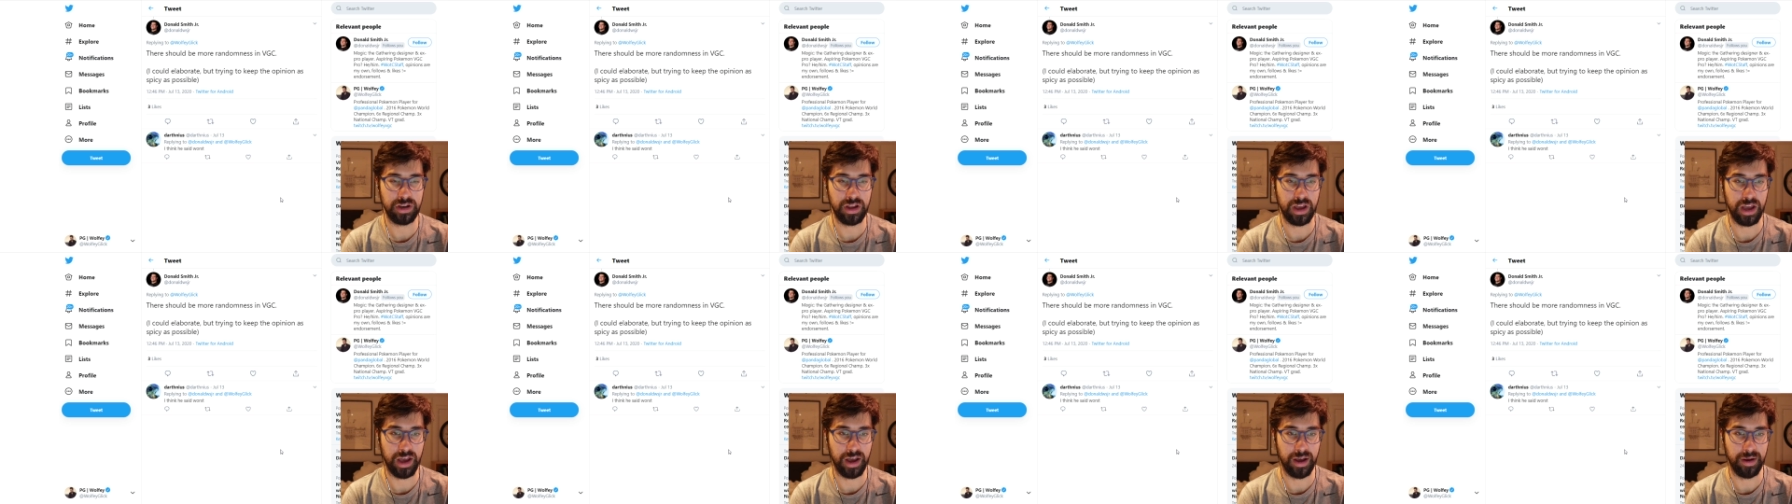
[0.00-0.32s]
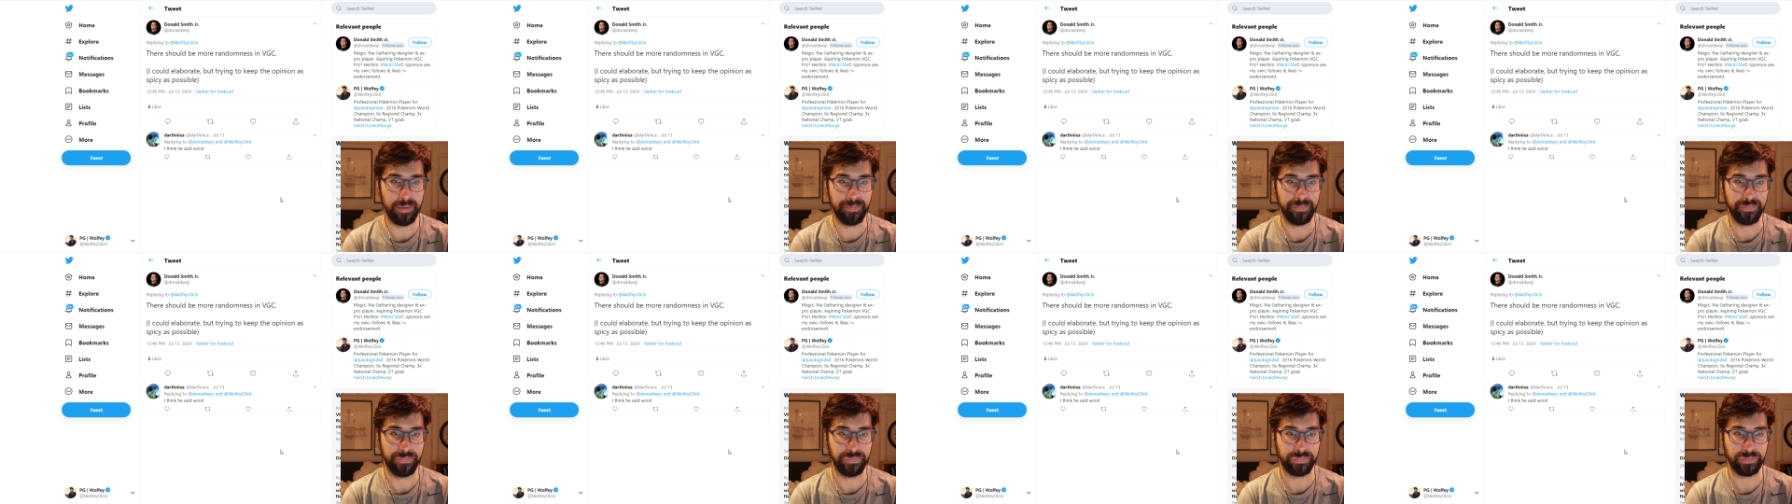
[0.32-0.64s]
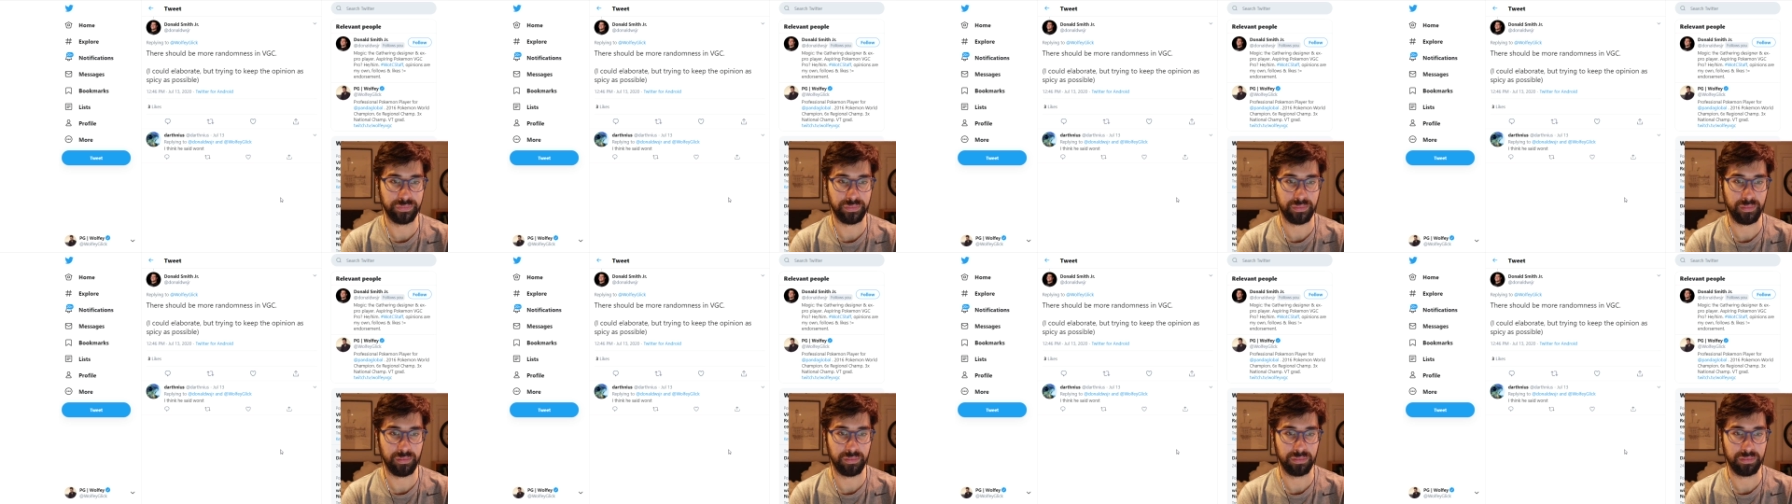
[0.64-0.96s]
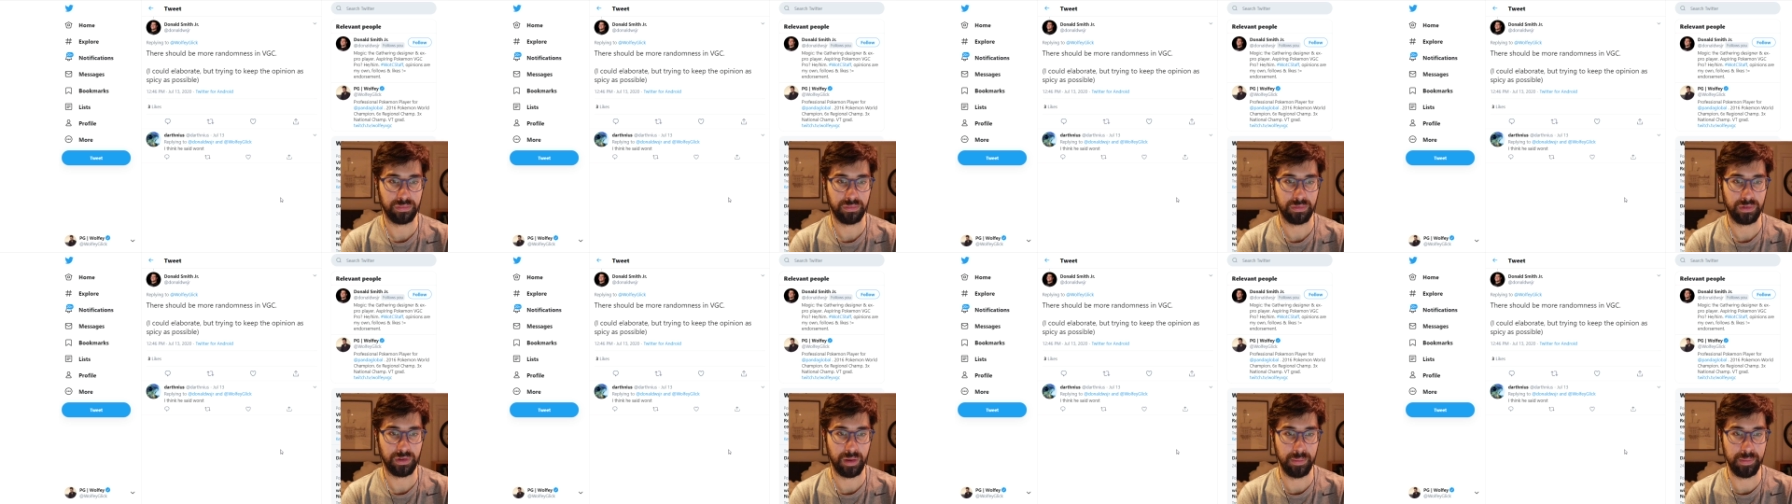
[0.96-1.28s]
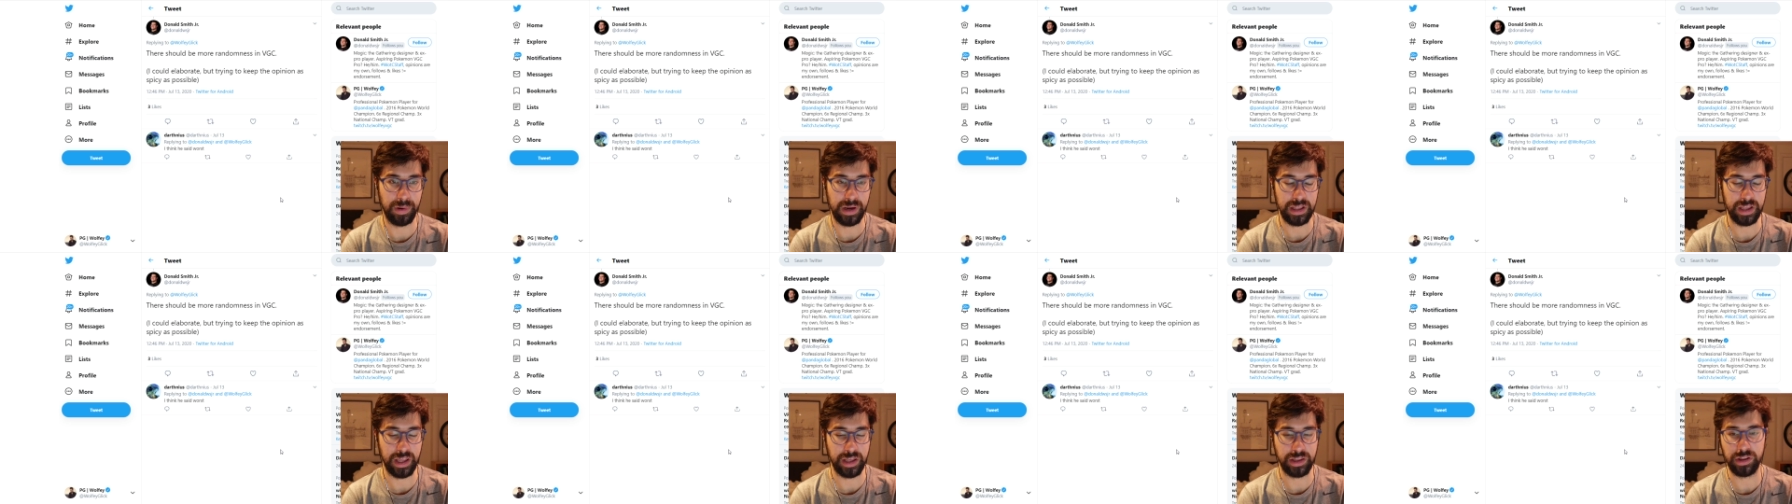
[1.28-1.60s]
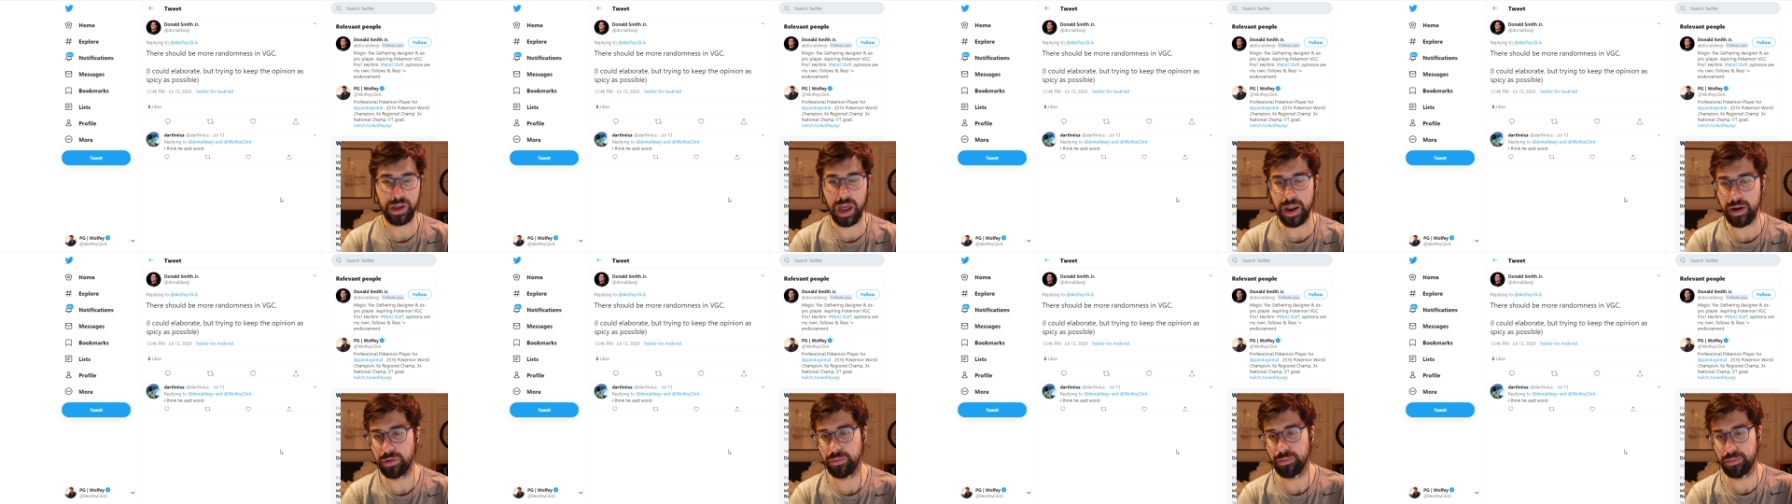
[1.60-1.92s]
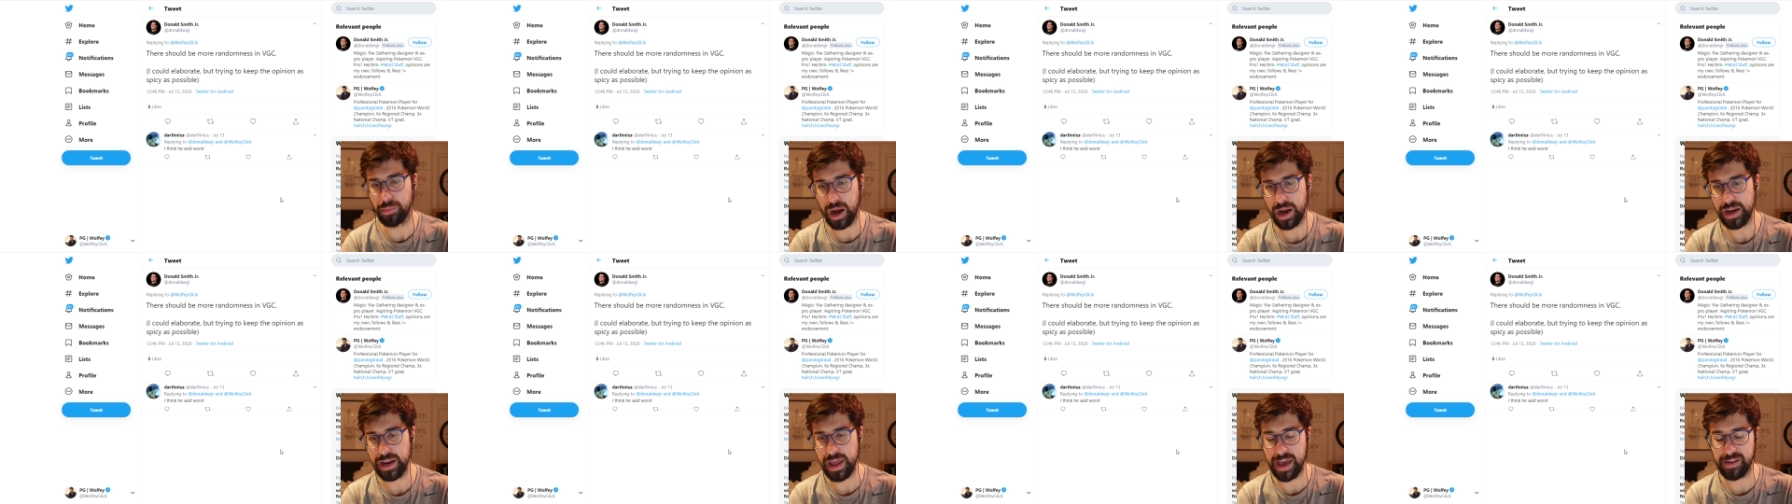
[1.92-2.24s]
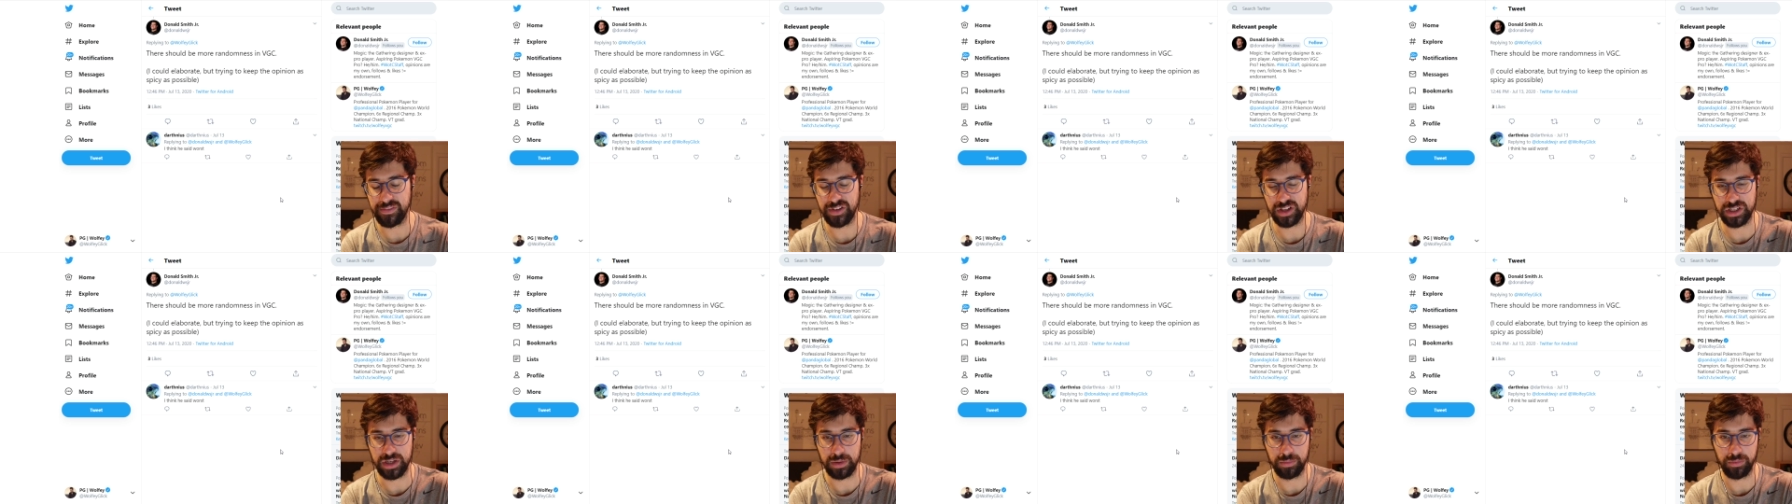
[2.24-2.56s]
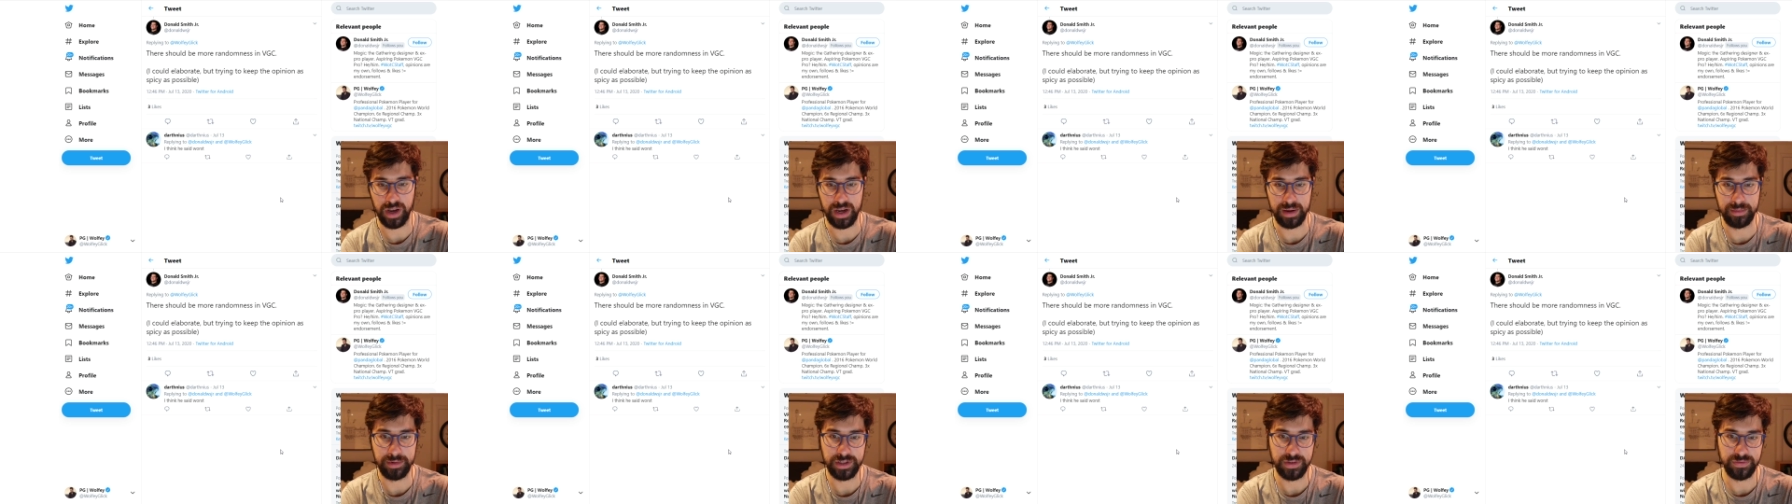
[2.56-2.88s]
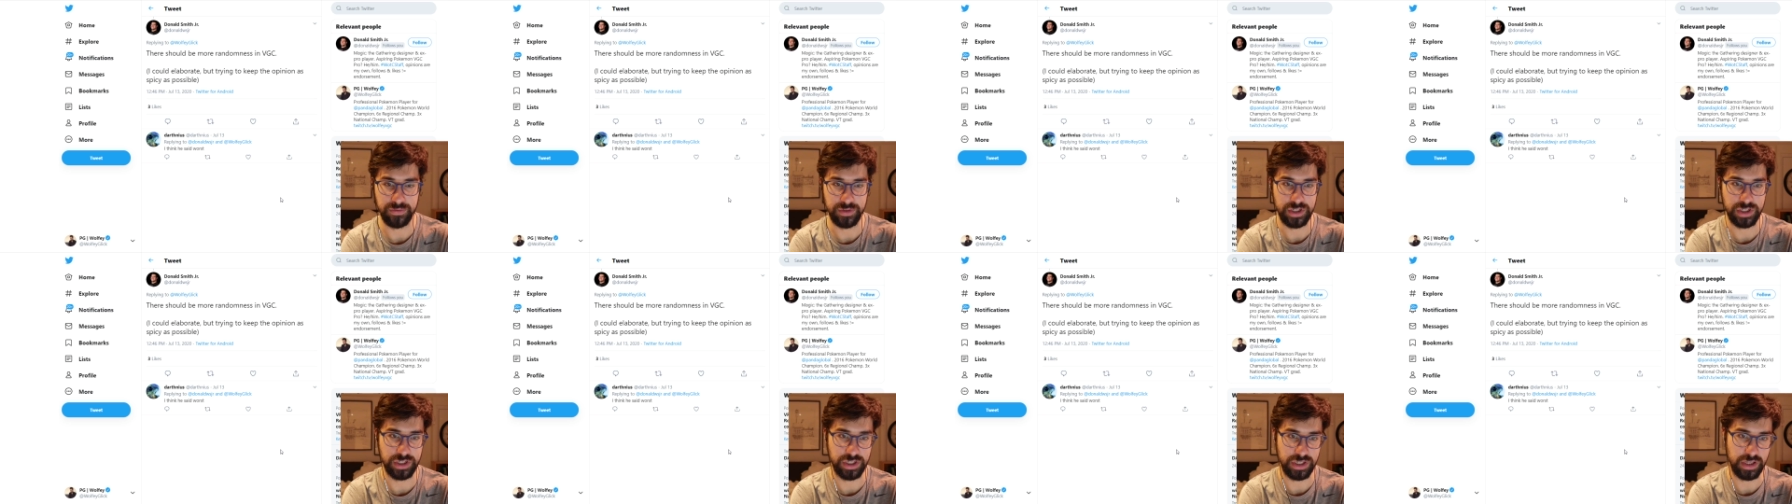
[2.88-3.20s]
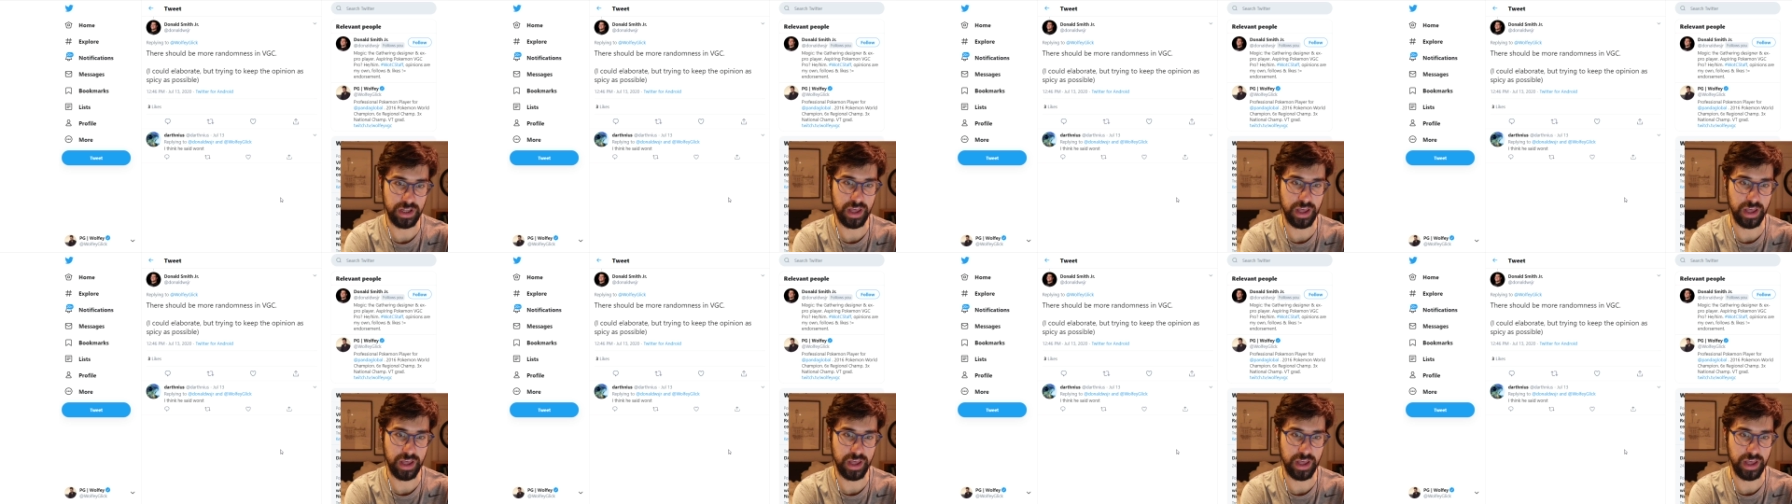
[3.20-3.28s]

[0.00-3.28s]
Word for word: Um, but, like, I don't mind having some randomness in VGC.